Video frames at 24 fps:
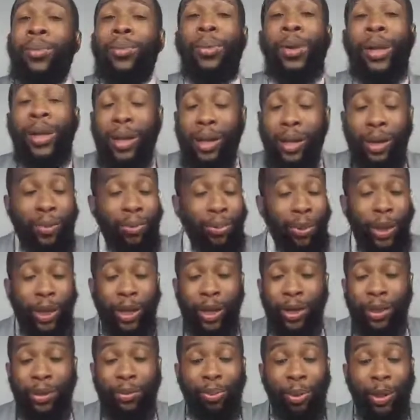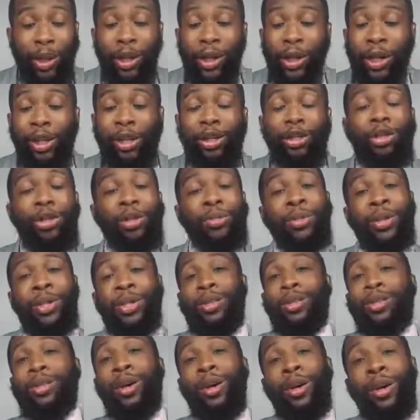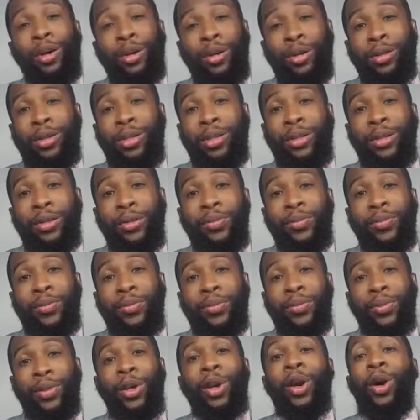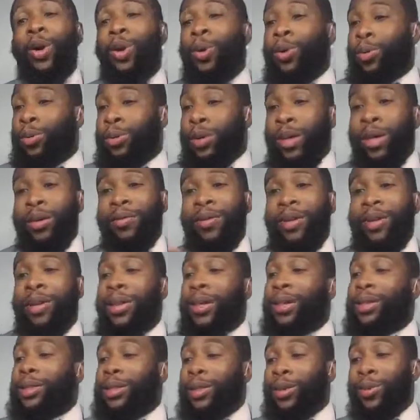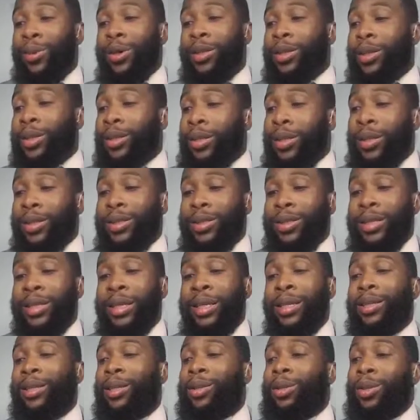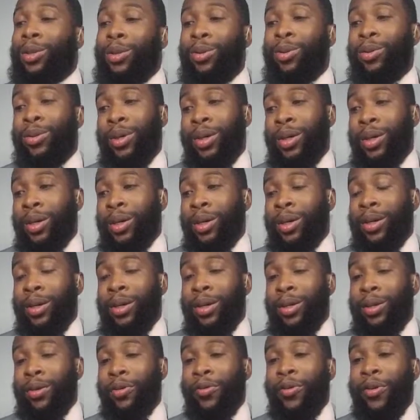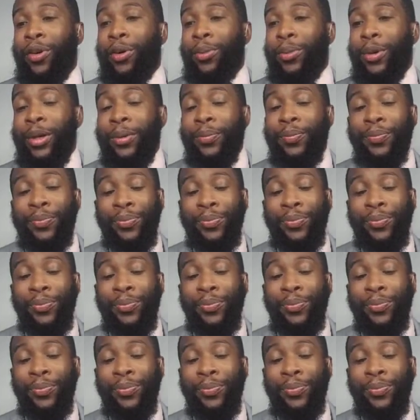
Play your instruments, dogs. Go. Leave the Knicks to what the Knicks need to do. You feel me?